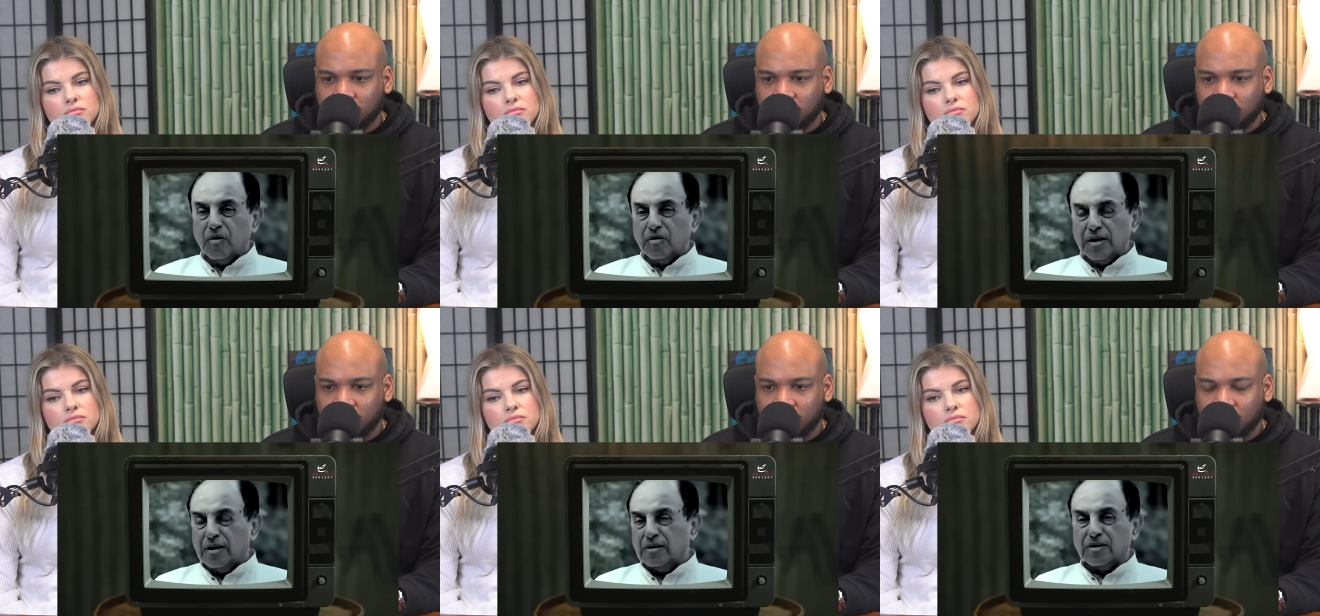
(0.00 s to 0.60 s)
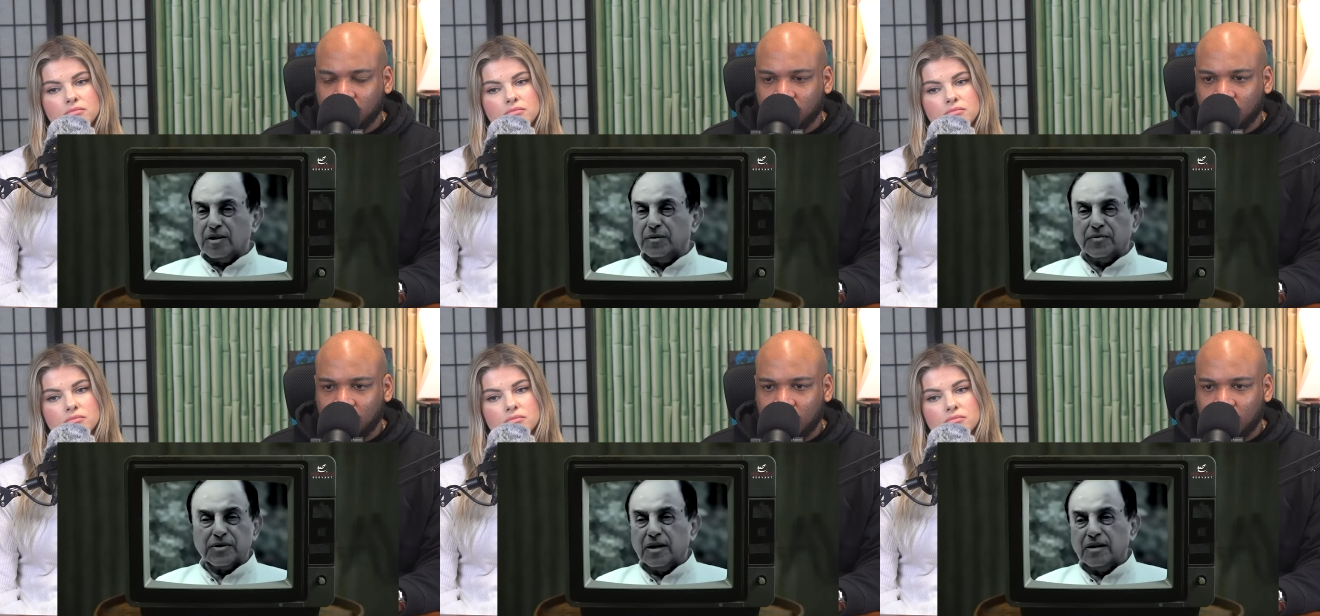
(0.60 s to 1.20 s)
Speaker 1: more than
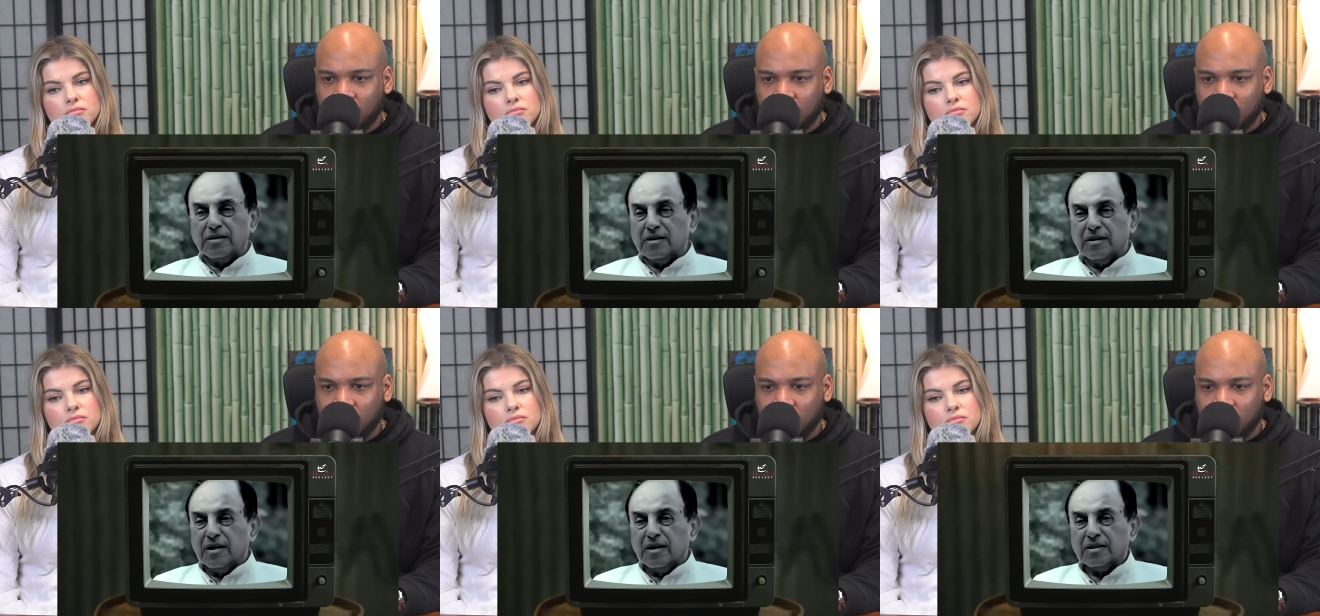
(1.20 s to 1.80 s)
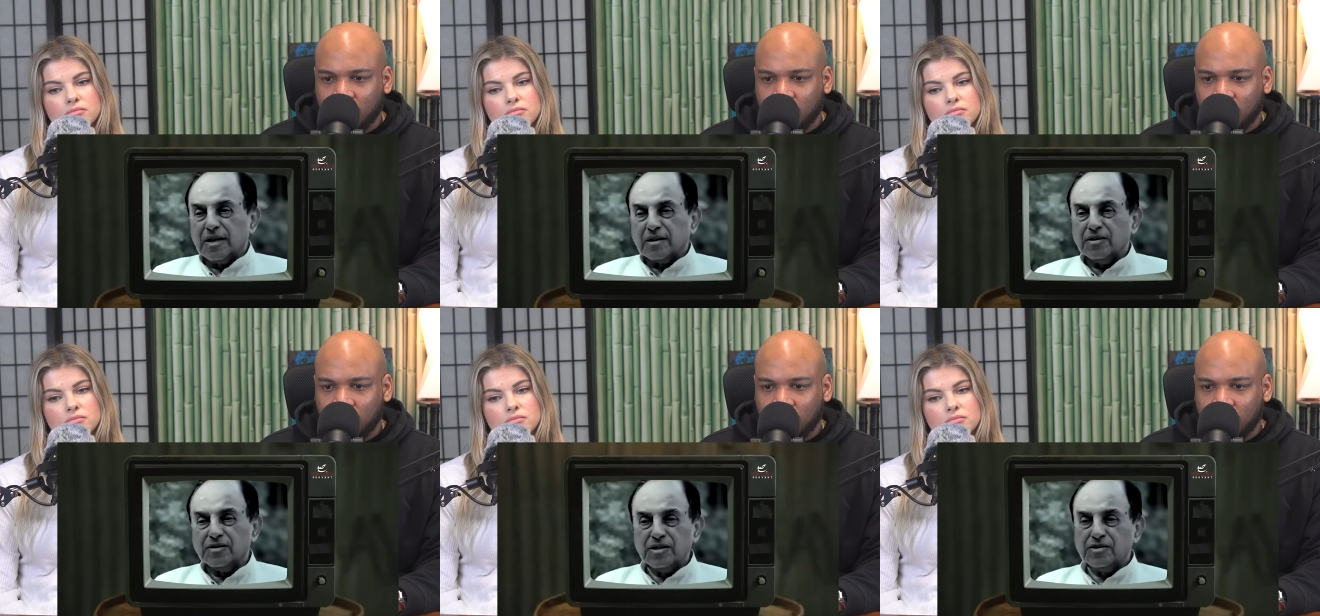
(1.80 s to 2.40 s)
30%, that
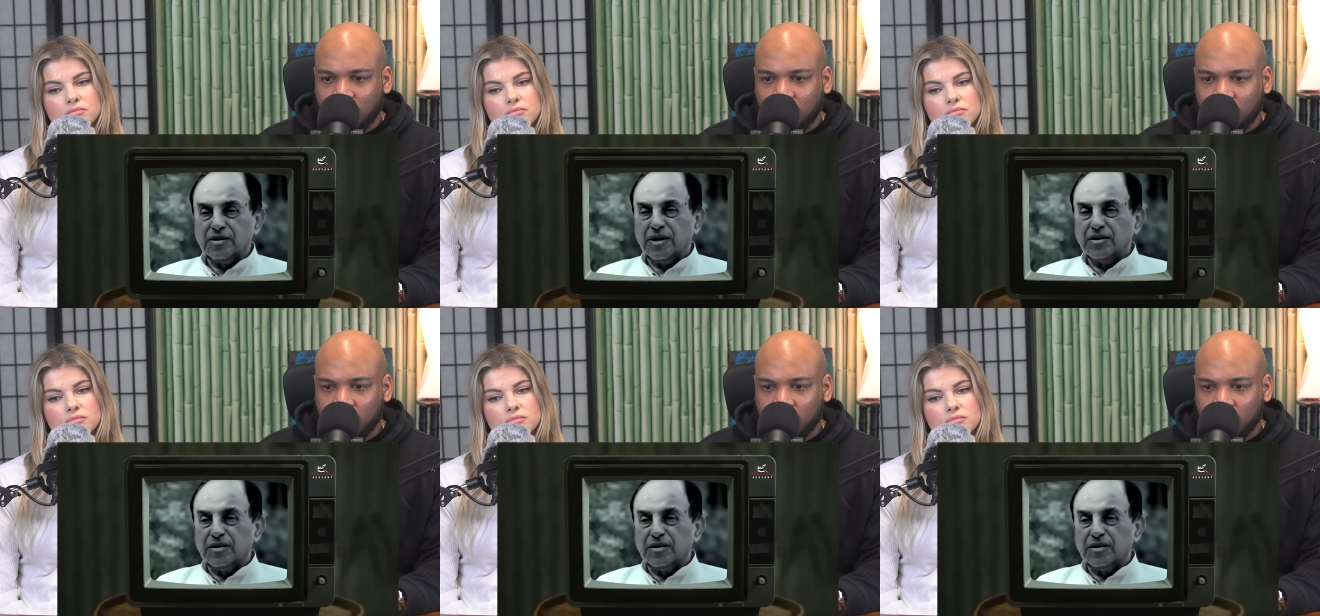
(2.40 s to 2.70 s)
country is in